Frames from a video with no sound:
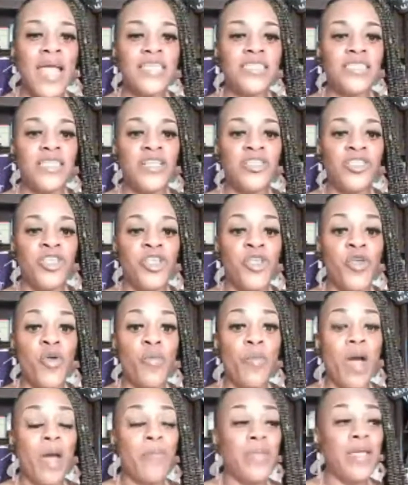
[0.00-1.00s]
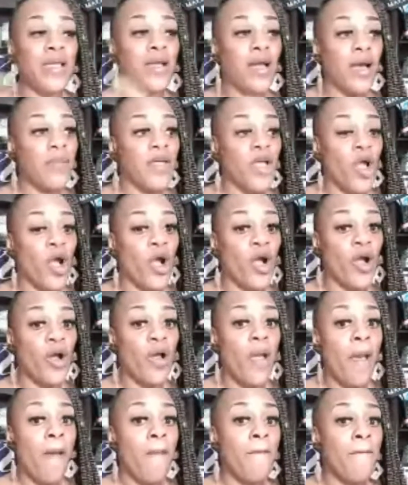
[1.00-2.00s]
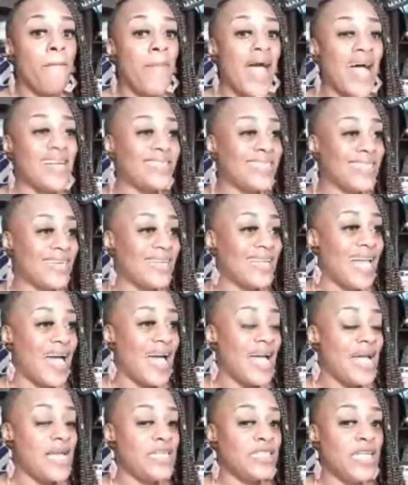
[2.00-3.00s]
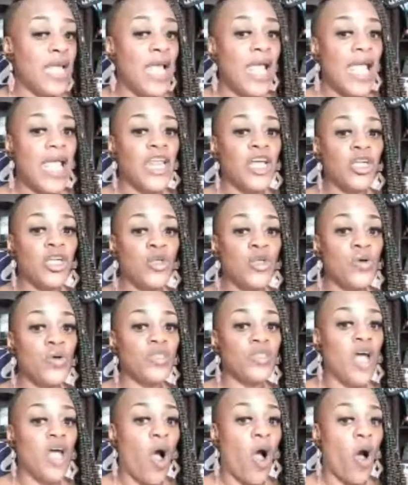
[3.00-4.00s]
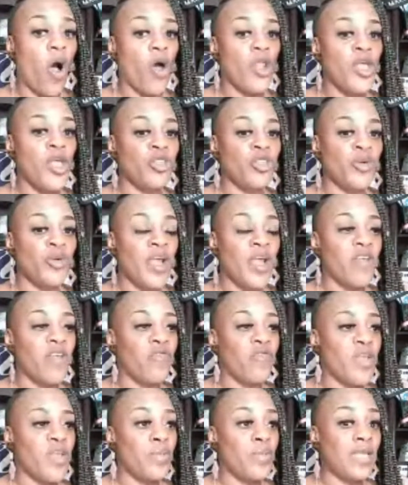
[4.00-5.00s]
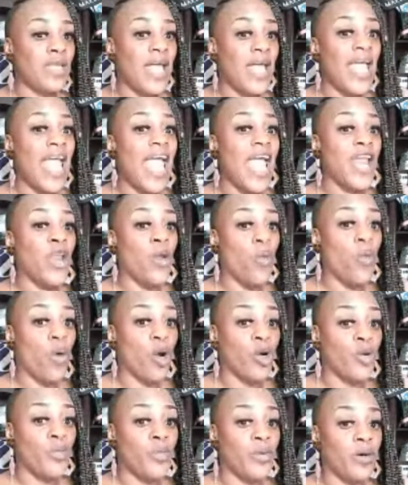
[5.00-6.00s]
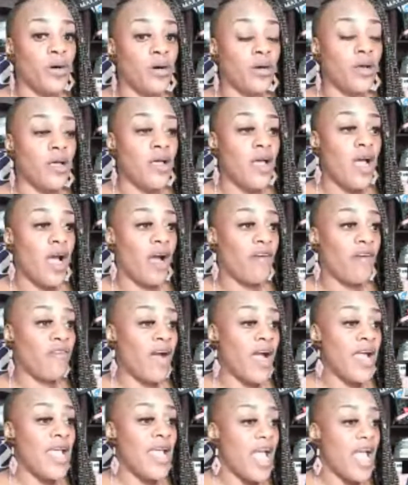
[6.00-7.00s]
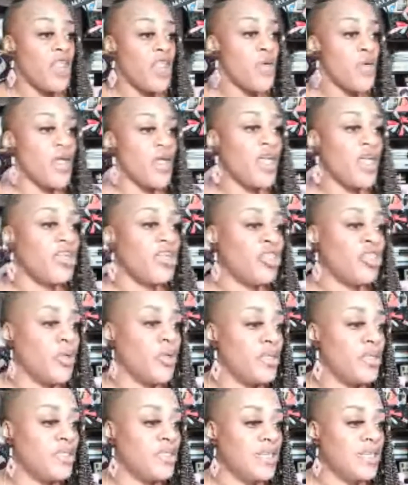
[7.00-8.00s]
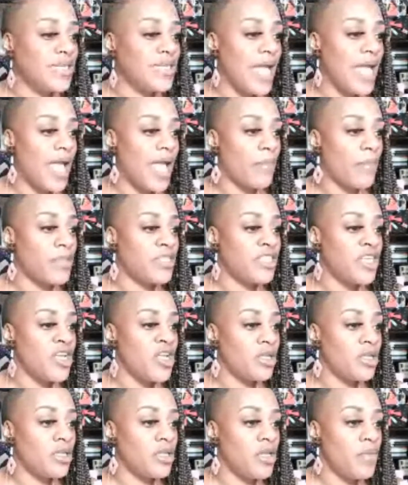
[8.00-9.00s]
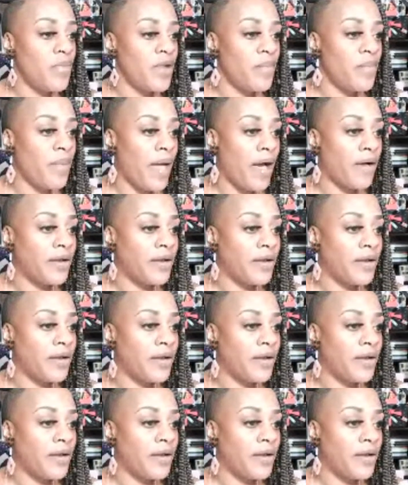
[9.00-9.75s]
to you my Becoming Her Masterclass. It includes the audio training replay and a workbook. All right. And you can get yours today. I'm going to tell you a little bit about it.